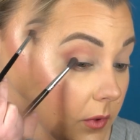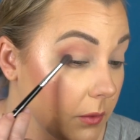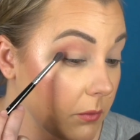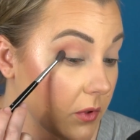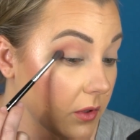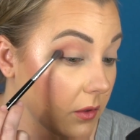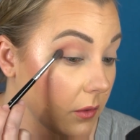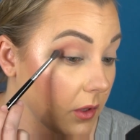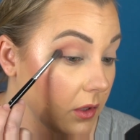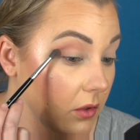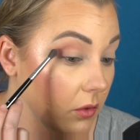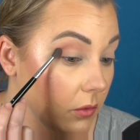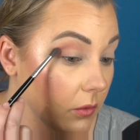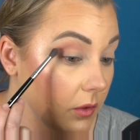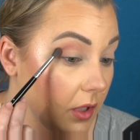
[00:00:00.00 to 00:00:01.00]
I'm just going
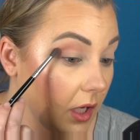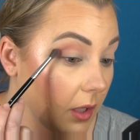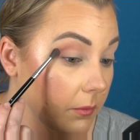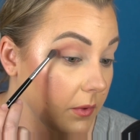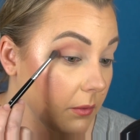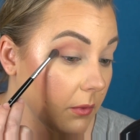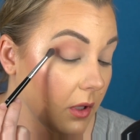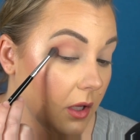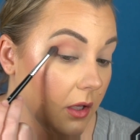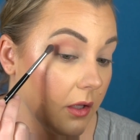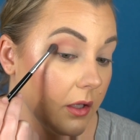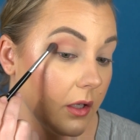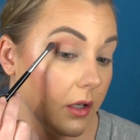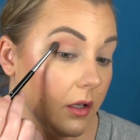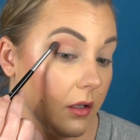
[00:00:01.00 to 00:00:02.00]
to tap some
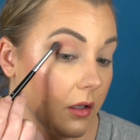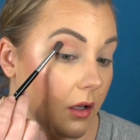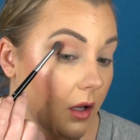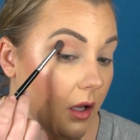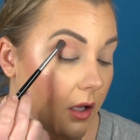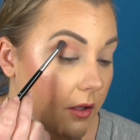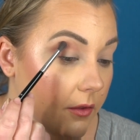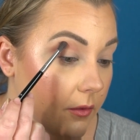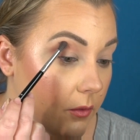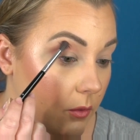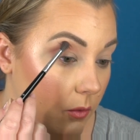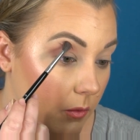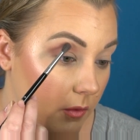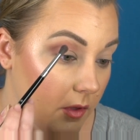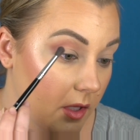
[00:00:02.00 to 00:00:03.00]
color all
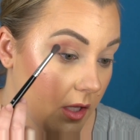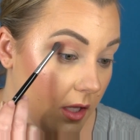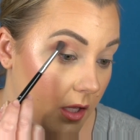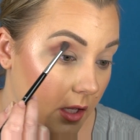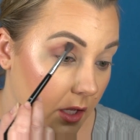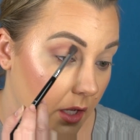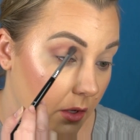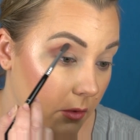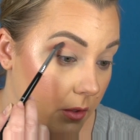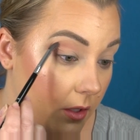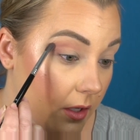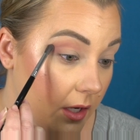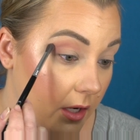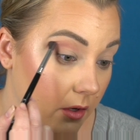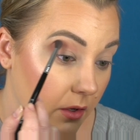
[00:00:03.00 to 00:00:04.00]
through the
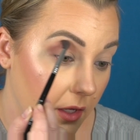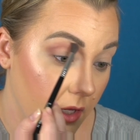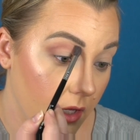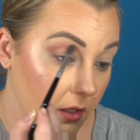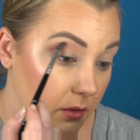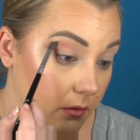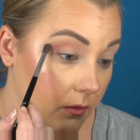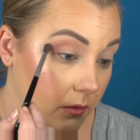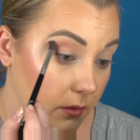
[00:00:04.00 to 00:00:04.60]
outer area,